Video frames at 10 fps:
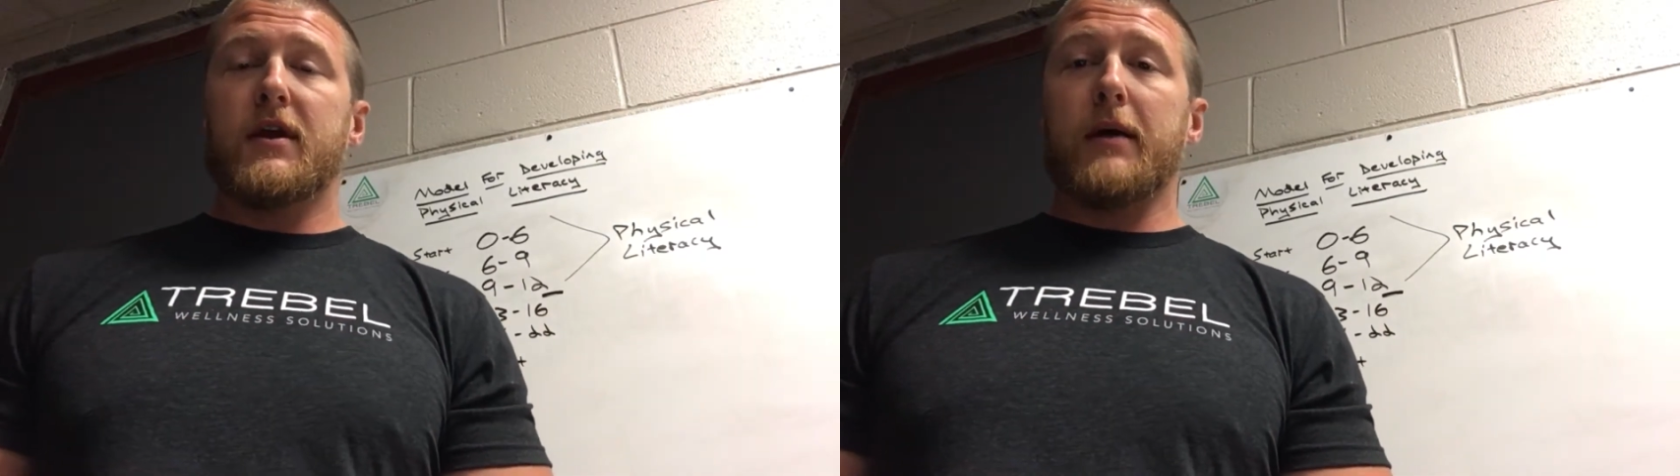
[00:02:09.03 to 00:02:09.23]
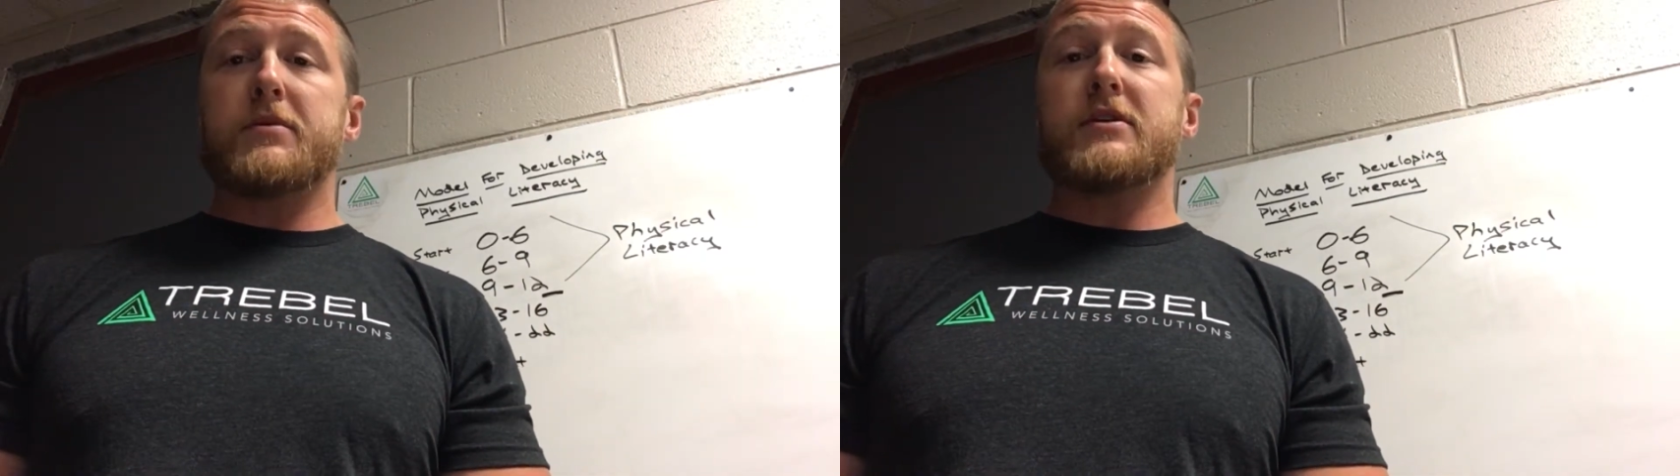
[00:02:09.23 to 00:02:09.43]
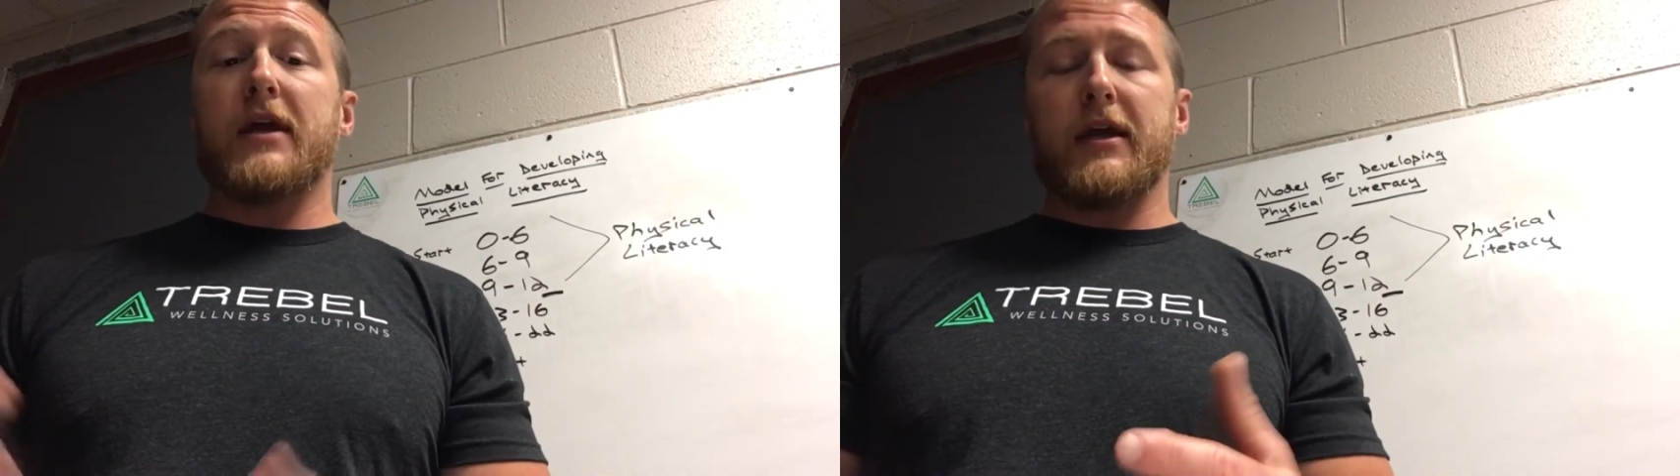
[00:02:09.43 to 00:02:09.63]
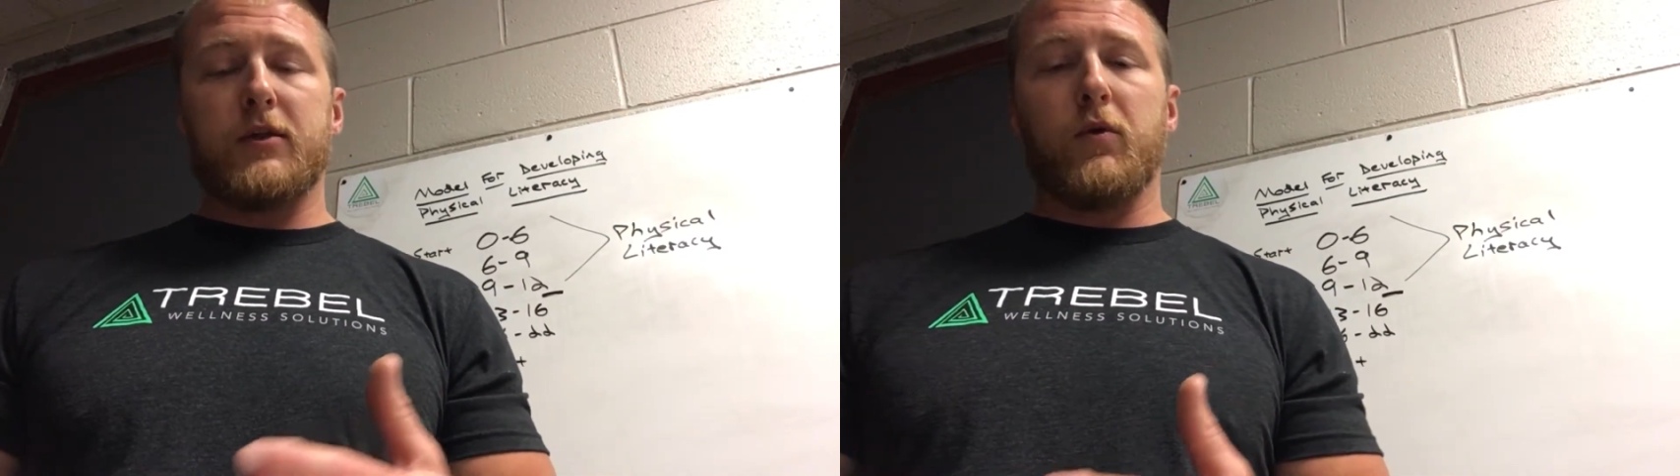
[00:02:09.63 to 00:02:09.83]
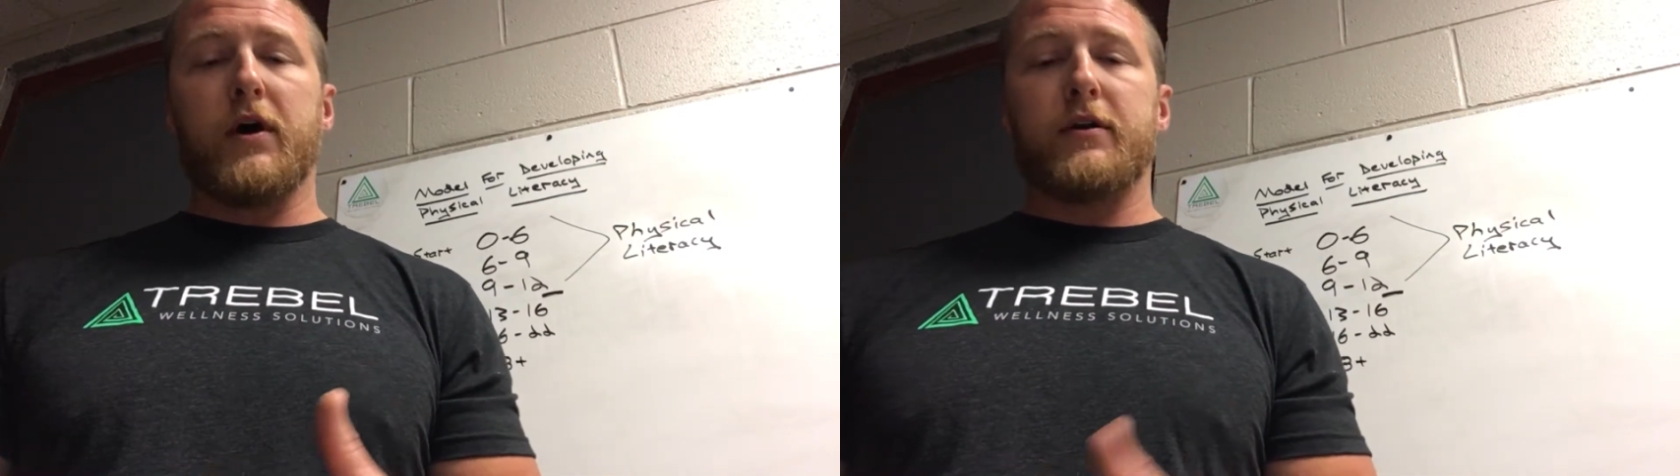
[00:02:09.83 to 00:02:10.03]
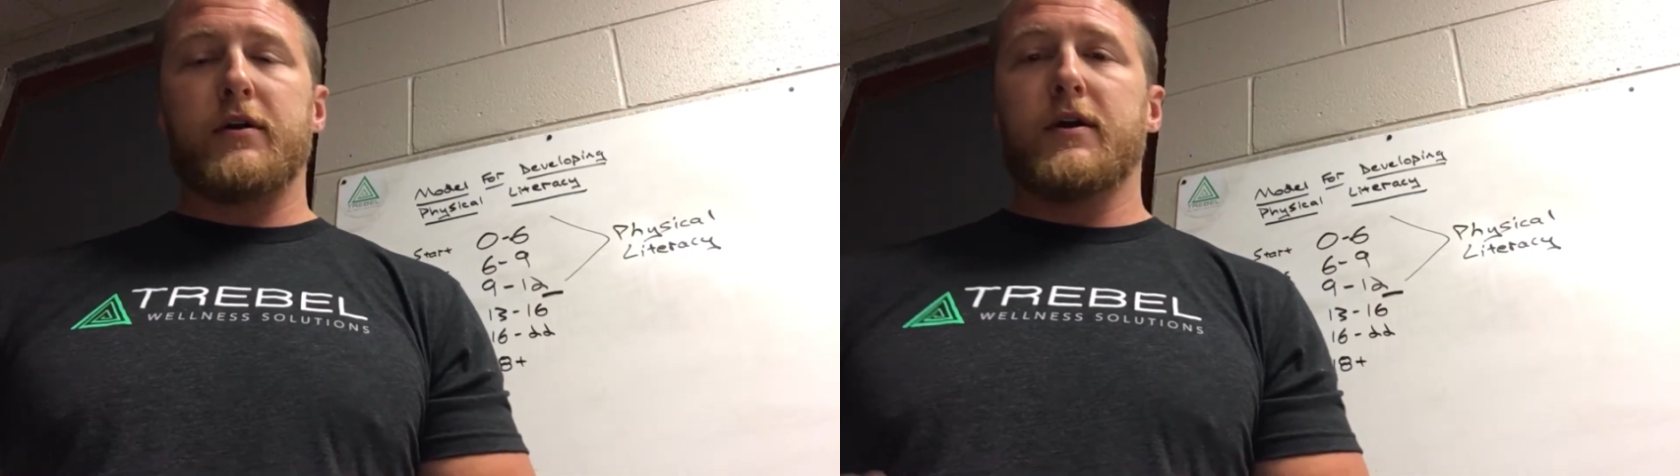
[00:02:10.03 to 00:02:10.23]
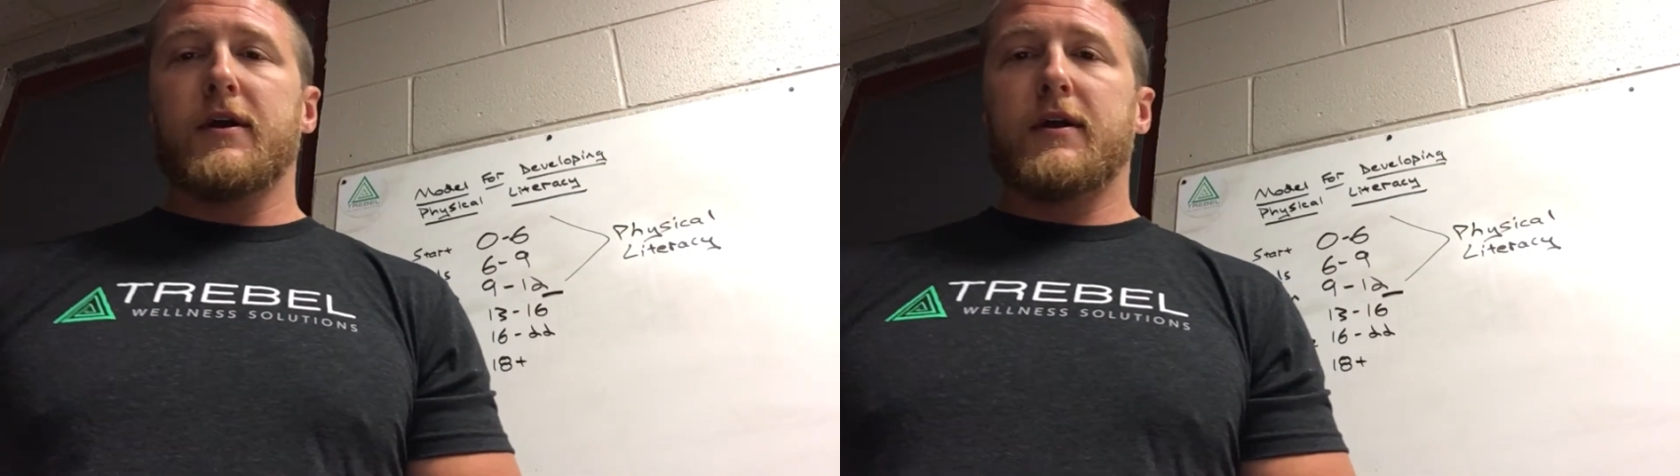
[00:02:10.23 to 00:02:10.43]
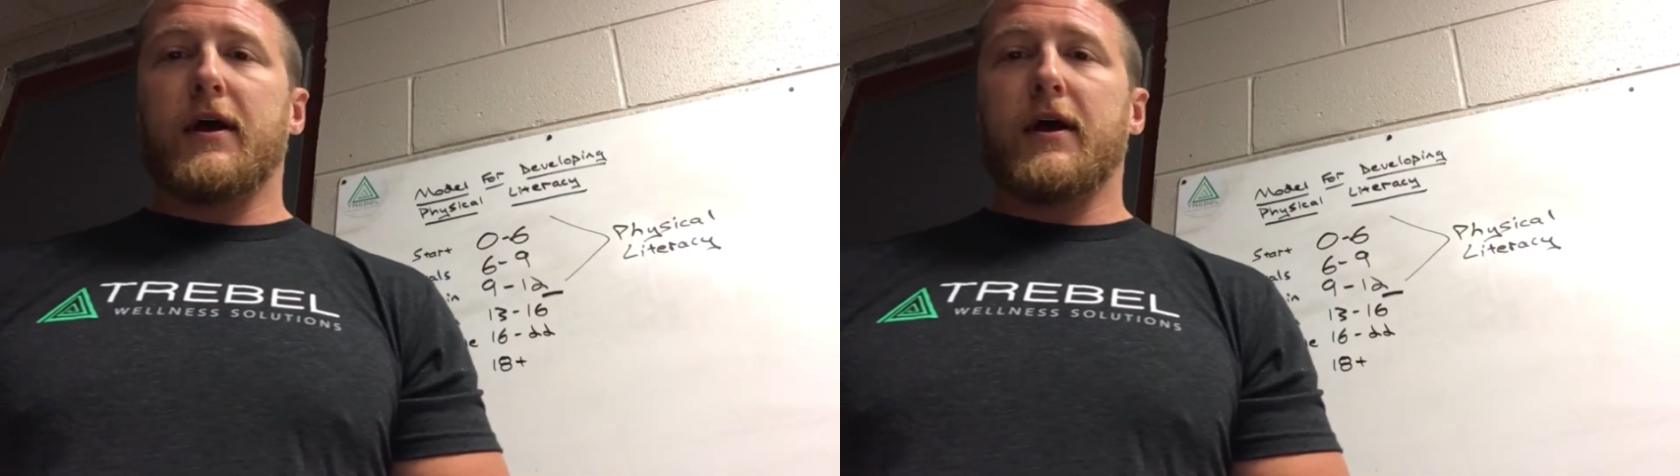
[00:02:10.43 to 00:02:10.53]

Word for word: um, staying in the water,